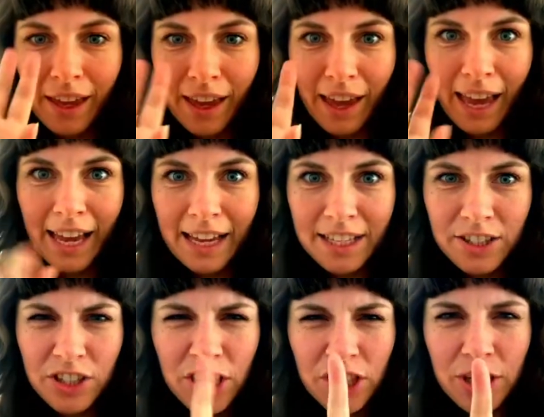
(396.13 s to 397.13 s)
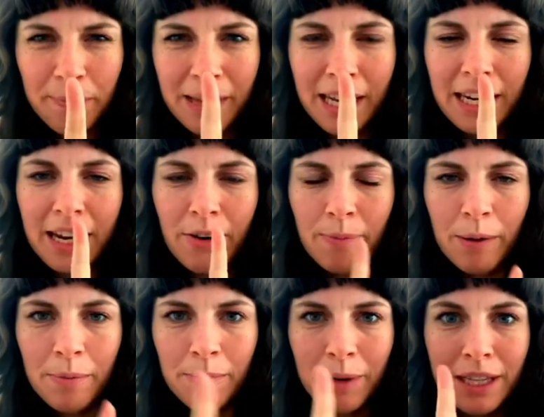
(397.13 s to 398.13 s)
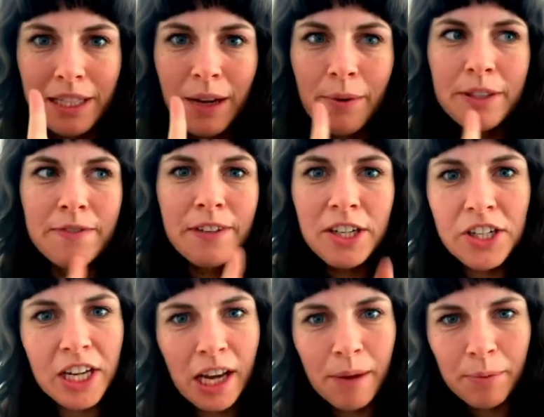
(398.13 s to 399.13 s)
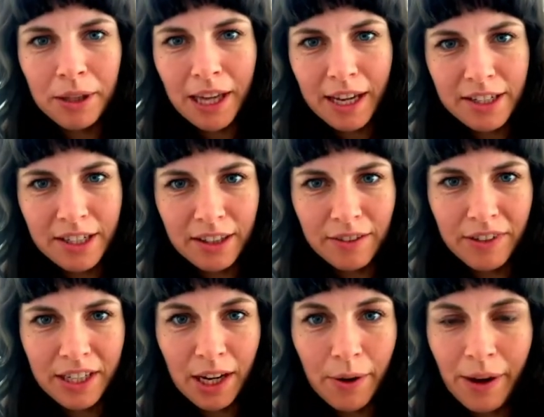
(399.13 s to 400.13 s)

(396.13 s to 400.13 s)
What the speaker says: Hey guys, just jumping in here a moment because I was finishing up with the editing of the video